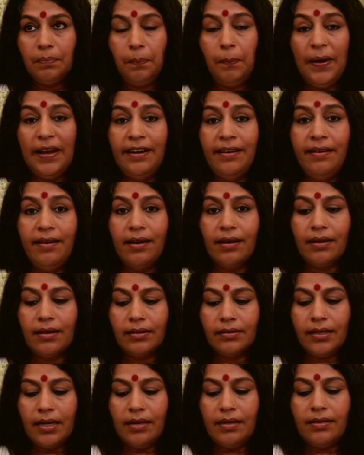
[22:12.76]
pinda,
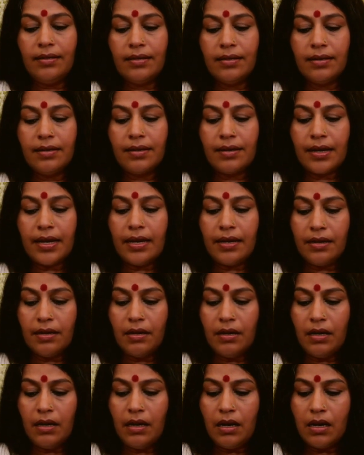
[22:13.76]
there is a
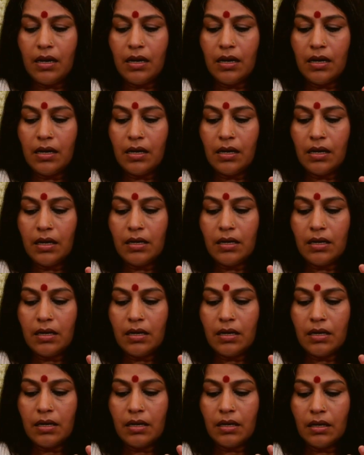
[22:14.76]
greater
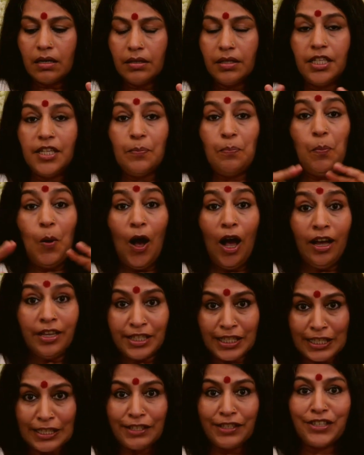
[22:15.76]

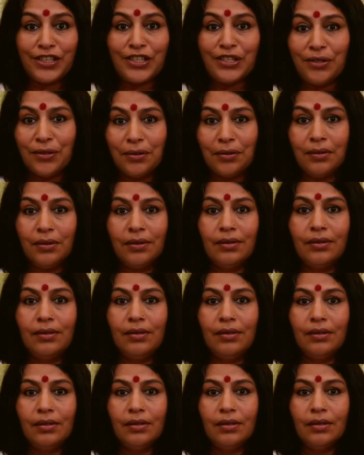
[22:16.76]
deposit
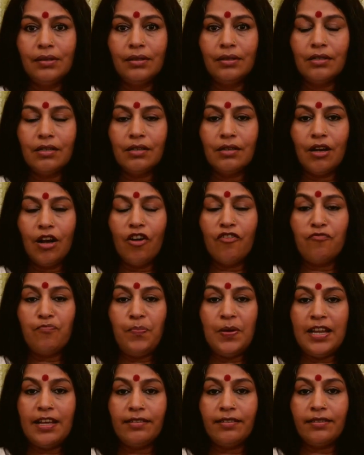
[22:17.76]
of
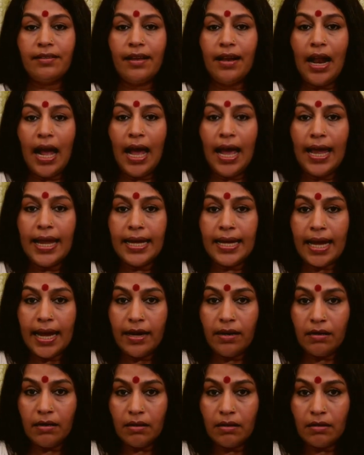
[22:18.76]
bliss that I
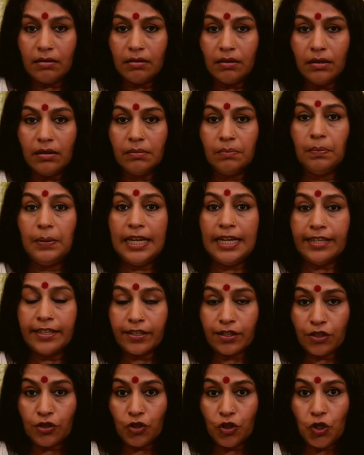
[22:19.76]
can,
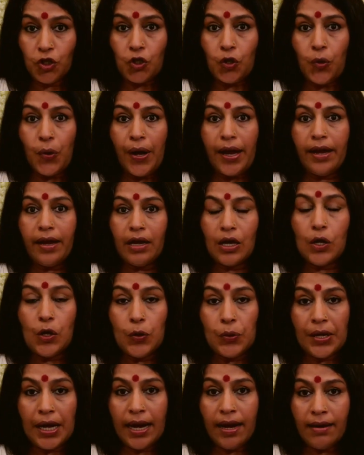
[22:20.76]
bliss, joy,
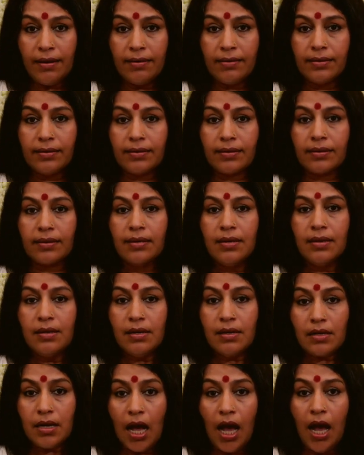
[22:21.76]
okayness,
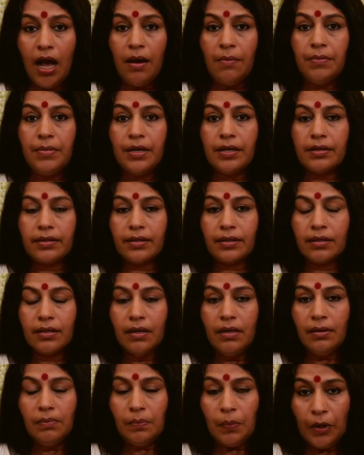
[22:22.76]
calmness,
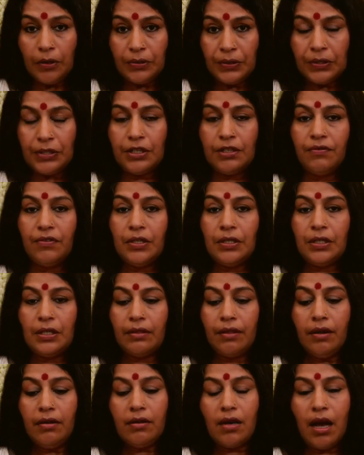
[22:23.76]
positivity
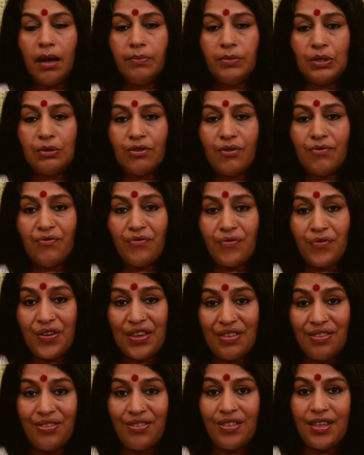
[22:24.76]
that comes from
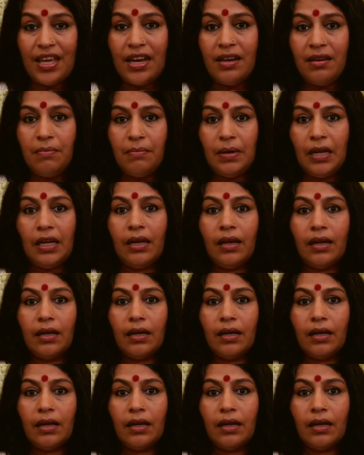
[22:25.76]
within me.